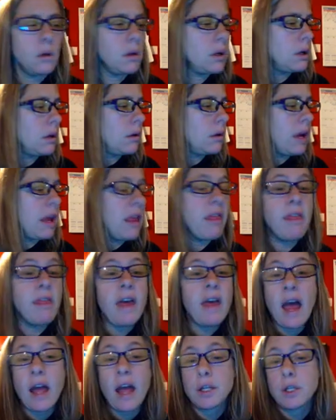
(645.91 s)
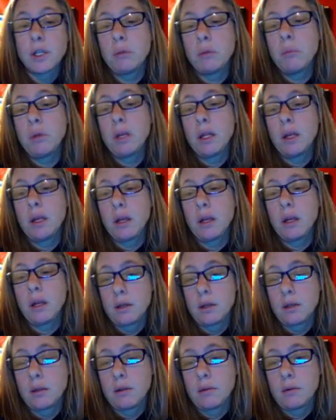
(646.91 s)
All right, that should be the
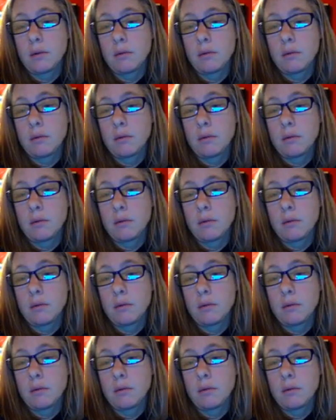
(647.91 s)
end.